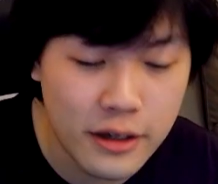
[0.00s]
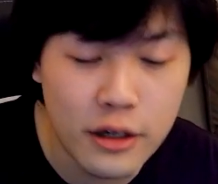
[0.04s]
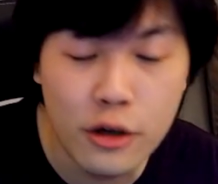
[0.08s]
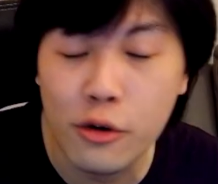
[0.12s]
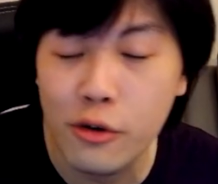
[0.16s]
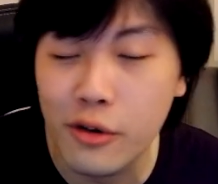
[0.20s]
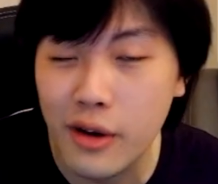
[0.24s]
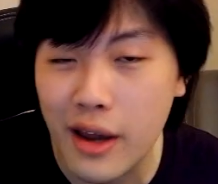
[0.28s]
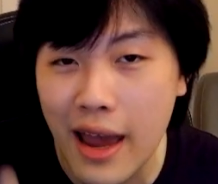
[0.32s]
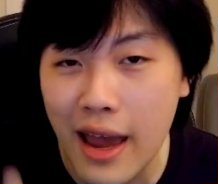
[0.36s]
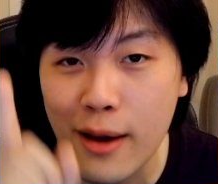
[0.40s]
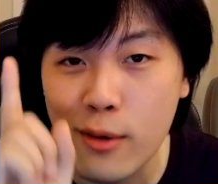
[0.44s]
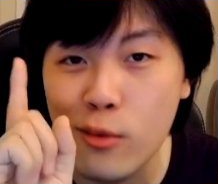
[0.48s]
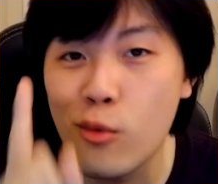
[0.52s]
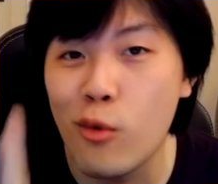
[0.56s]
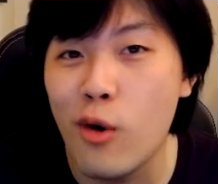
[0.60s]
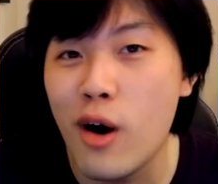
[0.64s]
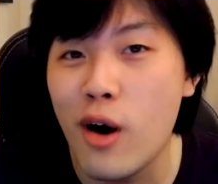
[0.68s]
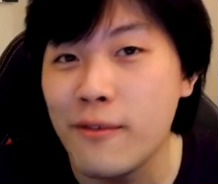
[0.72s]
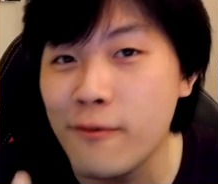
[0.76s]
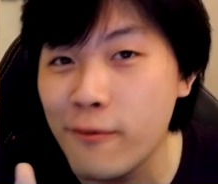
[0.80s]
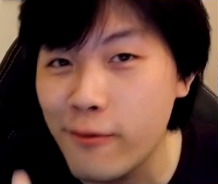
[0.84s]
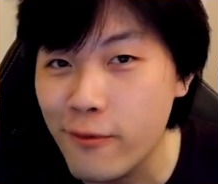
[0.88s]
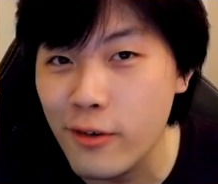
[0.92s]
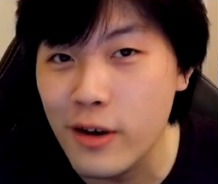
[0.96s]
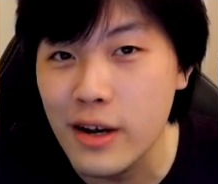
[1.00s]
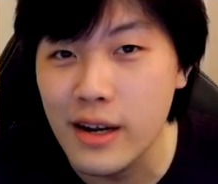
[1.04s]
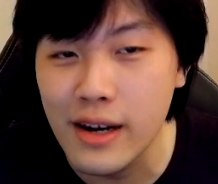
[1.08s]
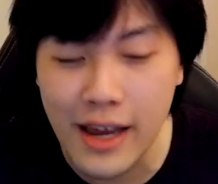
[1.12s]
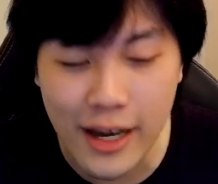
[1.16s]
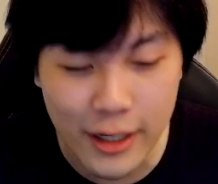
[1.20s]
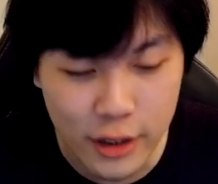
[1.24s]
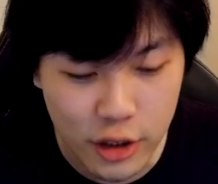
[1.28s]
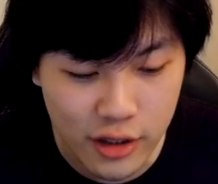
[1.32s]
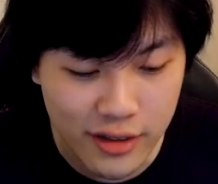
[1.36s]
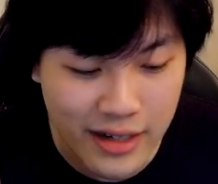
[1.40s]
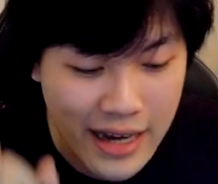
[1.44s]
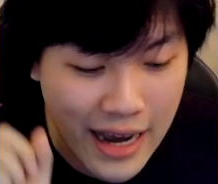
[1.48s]
you'll gain one free
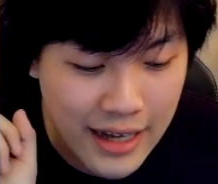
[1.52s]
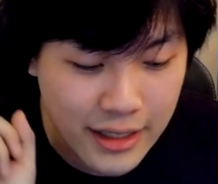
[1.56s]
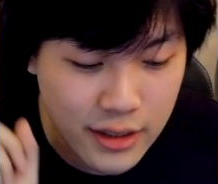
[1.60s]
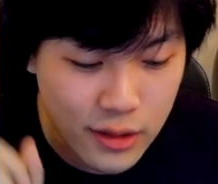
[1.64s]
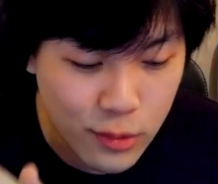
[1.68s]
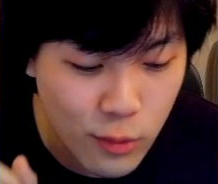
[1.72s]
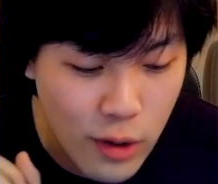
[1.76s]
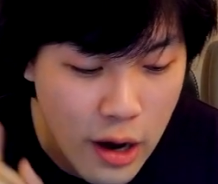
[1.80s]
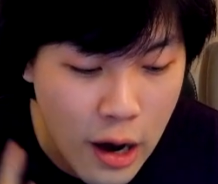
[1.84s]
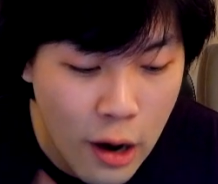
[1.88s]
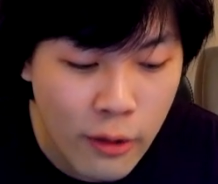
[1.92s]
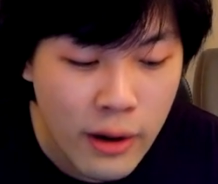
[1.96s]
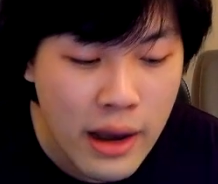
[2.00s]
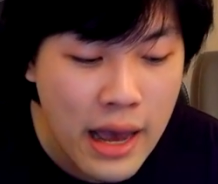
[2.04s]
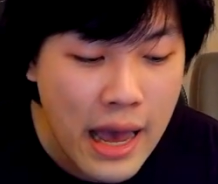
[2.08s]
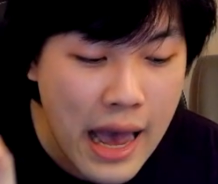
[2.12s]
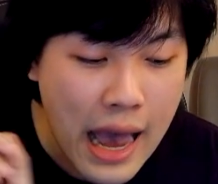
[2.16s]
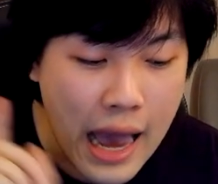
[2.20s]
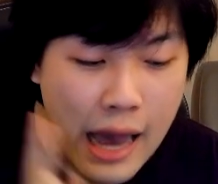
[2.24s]
legend as well.